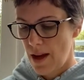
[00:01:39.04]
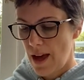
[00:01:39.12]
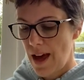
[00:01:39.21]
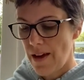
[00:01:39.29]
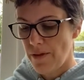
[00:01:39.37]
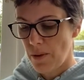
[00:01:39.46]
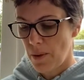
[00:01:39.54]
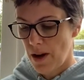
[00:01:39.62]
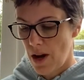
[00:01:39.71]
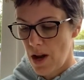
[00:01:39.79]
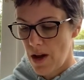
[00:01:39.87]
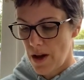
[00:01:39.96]

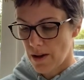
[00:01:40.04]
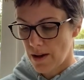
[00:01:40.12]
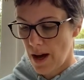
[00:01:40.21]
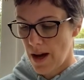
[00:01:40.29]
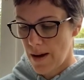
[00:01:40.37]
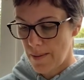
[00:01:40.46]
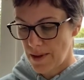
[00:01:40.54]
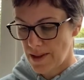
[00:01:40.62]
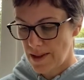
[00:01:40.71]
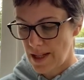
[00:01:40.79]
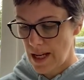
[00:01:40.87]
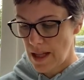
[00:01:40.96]
Everyone, look, come and
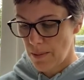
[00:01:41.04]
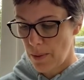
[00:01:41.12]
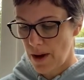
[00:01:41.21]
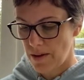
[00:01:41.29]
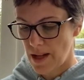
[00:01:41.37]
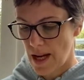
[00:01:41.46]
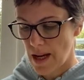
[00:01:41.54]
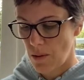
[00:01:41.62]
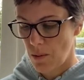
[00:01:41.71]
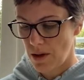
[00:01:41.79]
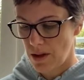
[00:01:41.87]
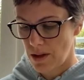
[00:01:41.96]
see the breathtaking
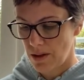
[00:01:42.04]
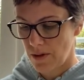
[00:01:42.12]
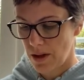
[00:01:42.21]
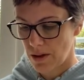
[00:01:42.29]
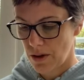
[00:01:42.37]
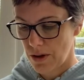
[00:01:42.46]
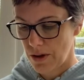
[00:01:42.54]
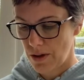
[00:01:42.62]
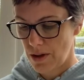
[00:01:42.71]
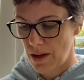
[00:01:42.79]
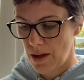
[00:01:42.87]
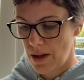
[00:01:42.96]
wonders of our God,
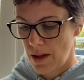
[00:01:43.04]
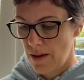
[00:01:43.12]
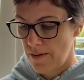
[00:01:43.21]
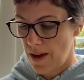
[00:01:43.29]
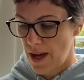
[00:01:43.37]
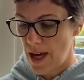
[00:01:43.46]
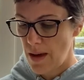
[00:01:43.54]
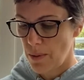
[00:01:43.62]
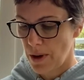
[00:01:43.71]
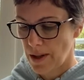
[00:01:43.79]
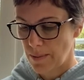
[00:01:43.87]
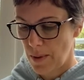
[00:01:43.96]
for he
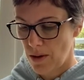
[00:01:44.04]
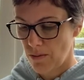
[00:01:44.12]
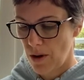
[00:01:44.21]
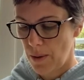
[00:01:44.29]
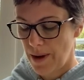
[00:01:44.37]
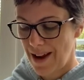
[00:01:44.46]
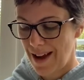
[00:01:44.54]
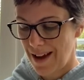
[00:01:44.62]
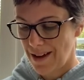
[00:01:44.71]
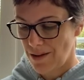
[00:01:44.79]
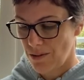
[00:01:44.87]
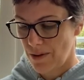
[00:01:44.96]
brings both ruin
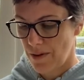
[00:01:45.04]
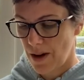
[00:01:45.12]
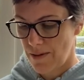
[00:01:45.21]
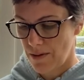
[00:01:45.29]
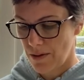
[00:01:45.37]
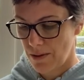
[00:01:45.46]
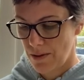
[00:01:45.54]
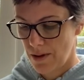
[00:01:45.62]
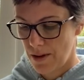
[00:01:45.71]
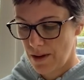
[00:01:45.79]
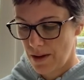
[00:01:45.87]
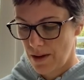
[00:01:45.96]
and revival.
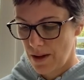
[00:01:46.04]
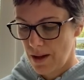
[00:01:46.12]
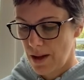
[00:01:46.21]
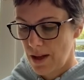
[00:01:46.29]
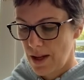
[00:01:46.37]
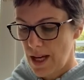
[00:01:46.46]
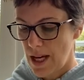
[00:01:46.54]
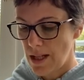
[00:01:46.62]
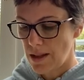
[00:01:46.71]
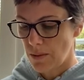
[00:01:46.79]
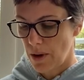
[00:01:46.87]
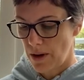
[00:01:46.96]
He's
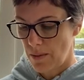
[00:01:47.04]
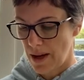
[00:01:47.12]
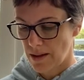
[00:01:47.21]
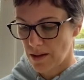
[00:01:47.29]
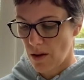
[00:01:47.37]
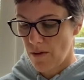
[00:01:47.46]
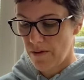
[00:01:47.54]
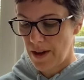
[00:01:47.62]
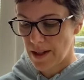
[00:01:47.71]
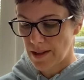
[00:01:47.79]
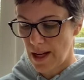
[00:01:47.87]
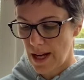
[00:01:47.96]
the one who makes
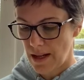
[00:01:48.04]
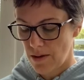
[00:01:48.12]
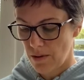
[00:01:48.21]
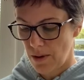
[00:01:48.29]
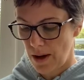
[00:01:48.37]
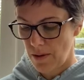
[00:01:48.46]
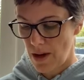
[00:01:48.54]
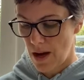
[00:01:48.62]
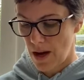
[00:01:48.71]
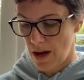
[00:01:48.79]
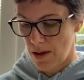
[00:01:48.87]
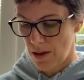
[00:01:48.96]
conflicts end throughout the
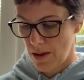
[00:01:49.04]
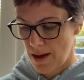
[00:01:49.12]
earth,